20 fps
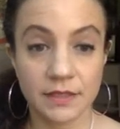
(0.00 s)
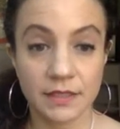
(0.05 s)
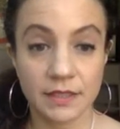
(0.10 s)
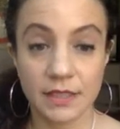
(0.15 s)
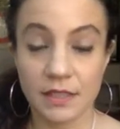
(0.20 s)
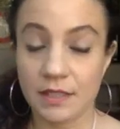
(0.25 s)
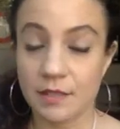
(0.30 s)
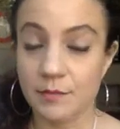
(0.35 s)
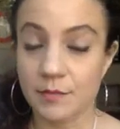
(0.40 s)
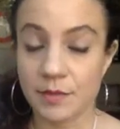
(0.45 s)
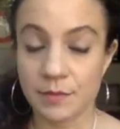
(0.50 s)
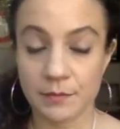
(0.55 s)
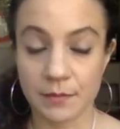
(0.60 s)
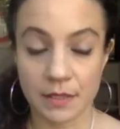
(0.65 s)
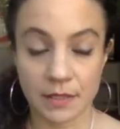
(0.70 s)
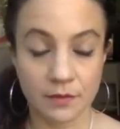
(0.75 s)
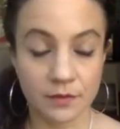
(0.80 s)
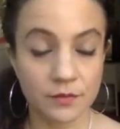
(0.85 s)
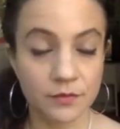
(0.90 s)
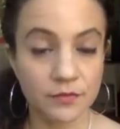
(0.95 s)
It could be
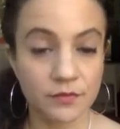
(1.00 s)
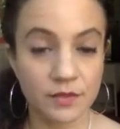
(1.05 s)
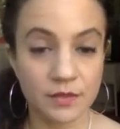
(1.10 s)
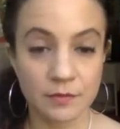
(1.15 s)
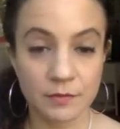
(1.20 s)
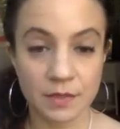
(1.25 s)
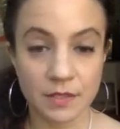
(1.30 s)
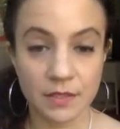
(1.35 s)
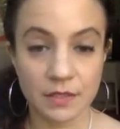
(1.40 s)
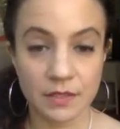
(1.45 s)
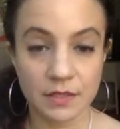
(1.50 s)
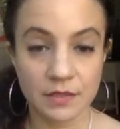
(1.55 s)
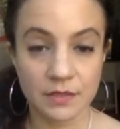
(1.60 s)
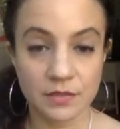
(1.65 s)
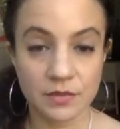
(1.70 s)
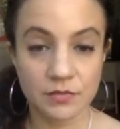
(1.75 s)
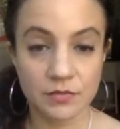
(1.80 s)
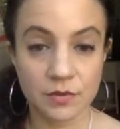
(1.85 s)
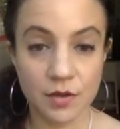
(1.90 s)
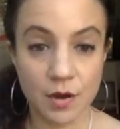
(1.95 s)
male or female,
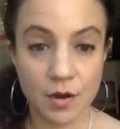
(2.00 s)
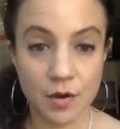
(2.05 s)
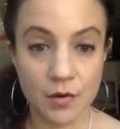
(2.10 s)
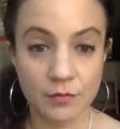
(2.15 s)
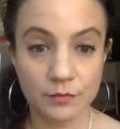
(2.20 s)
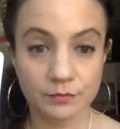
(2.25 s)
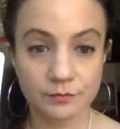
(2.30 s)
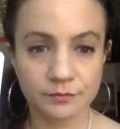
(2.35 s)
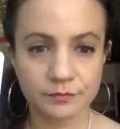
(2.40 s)
as you know,